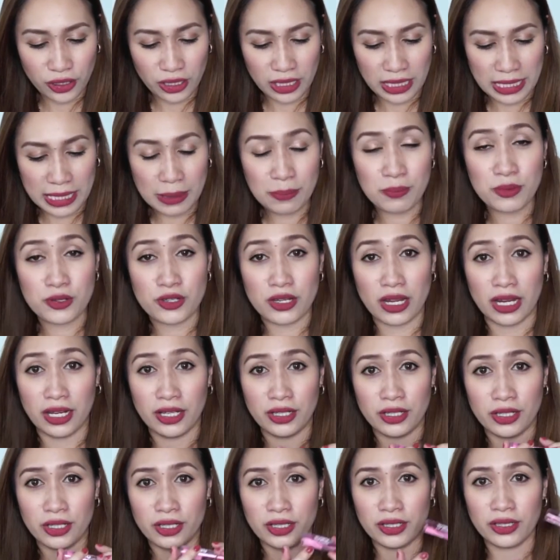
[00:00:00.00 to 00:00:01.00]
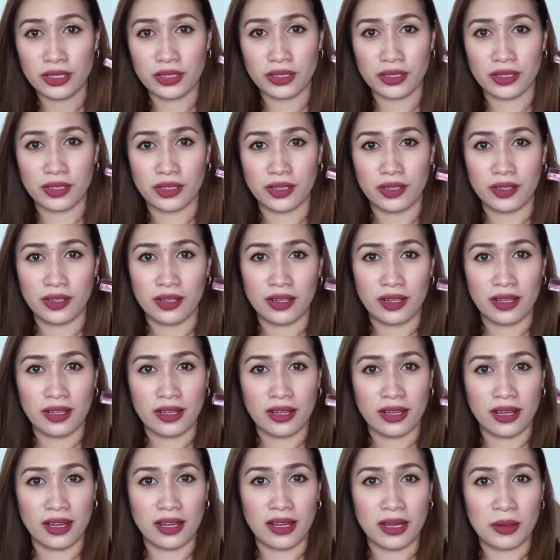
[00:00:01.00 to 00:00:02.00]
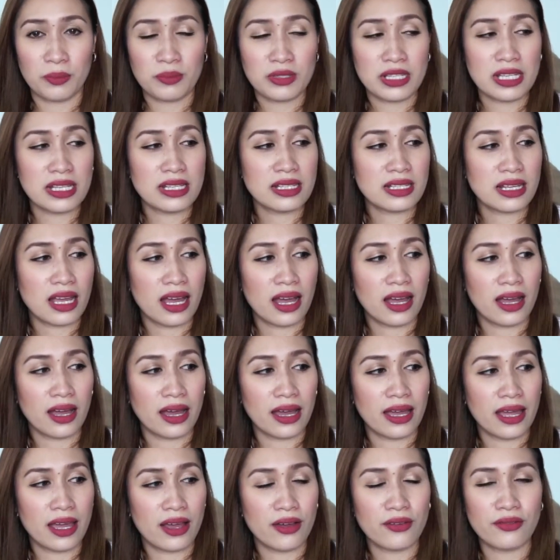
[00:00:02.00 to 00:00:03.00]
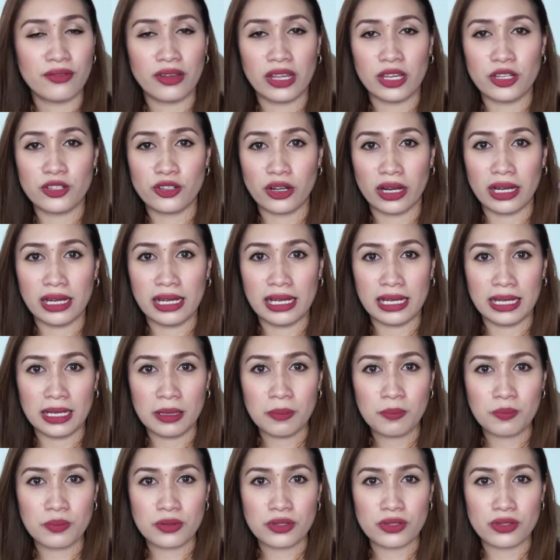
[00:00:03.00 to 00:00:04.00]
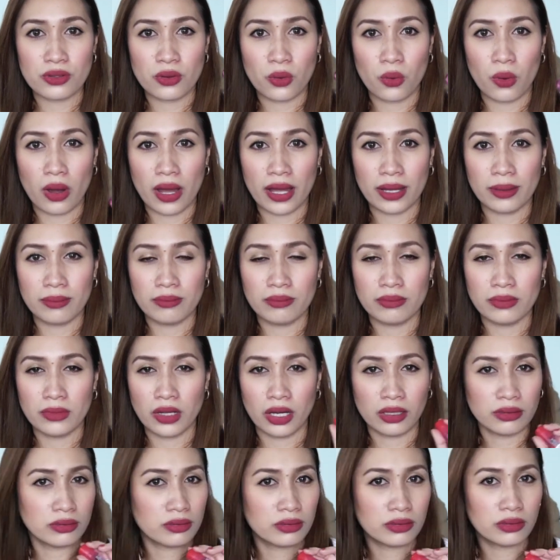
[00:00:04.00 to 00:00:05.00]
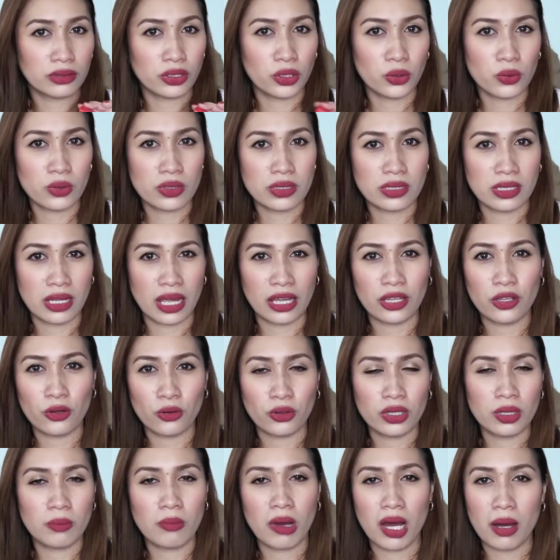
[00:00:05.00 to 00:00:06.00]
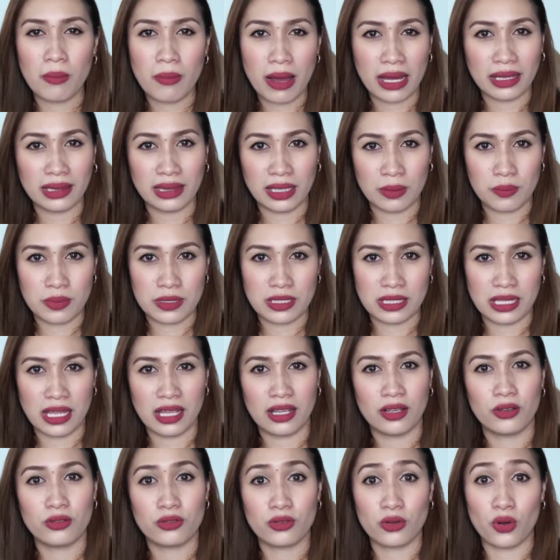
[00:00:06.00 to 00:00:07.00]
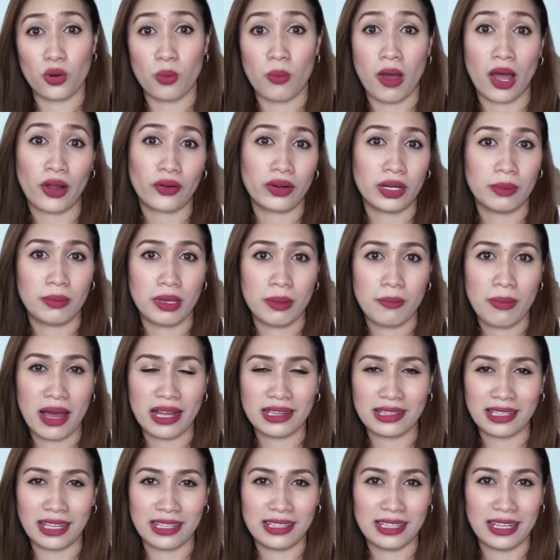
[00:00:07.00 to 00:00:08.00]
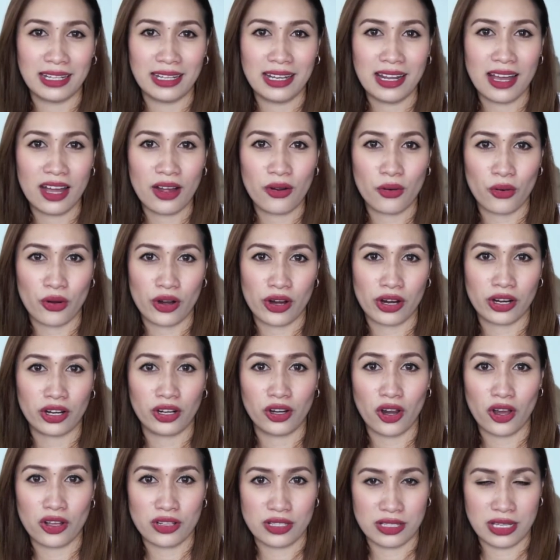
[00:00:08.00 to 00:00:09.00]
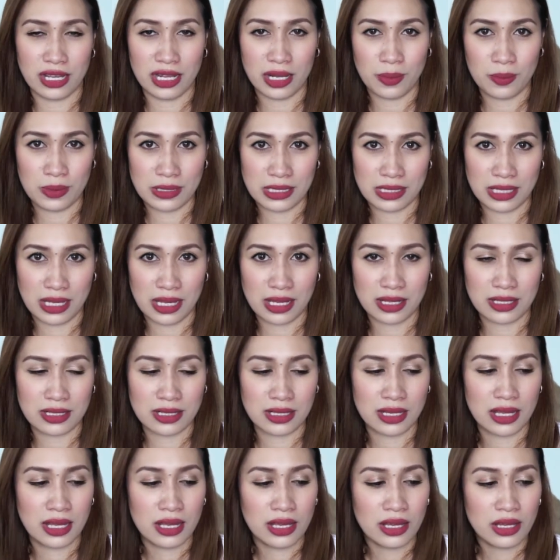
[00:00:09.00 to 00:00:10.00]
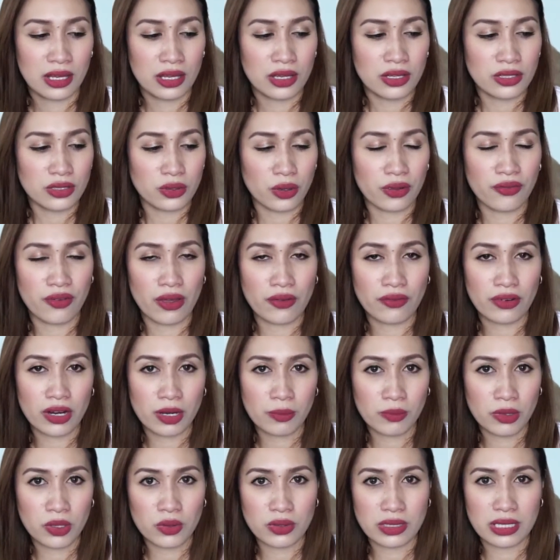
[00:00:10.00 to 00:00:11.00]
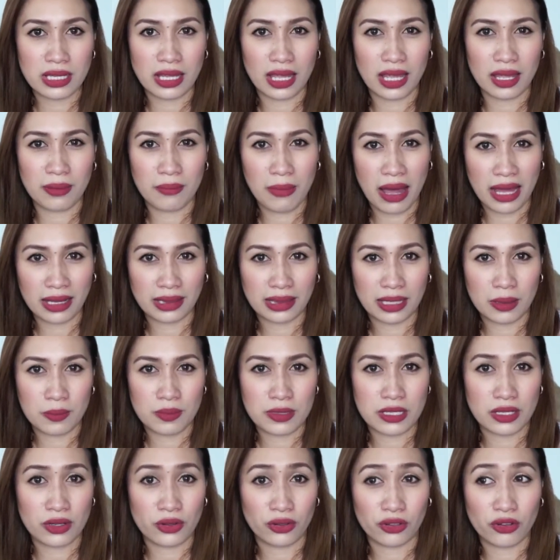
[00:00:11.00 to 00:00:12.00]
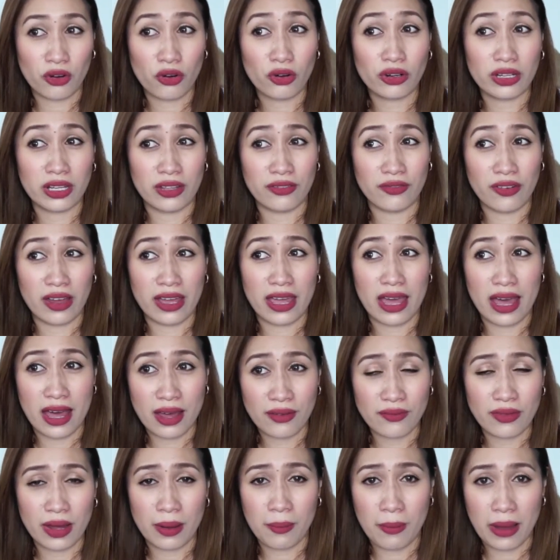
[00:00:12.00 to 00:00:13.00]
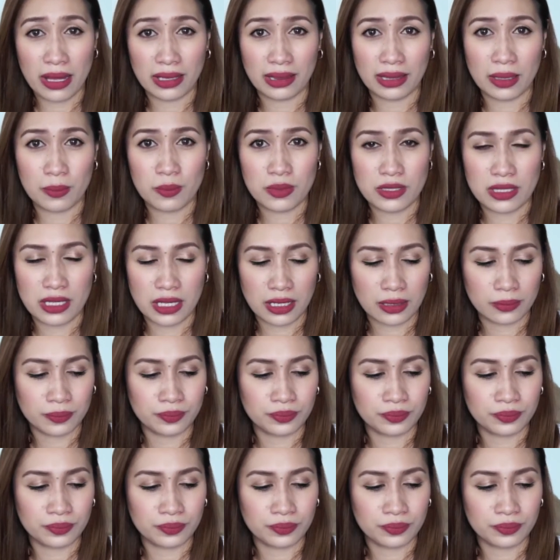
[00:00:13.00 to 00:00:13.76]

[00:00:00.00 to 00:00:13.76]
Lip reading: Lip Shiner. Since nga, I have a dry lip, so I'm not using, ayoko ng mga matte lipstick. Gusto ko ng creamy matte, ganyan lang, or glossy lipsticks. So if ever I'm using a matte lipstick, or if I have a matte lipstick,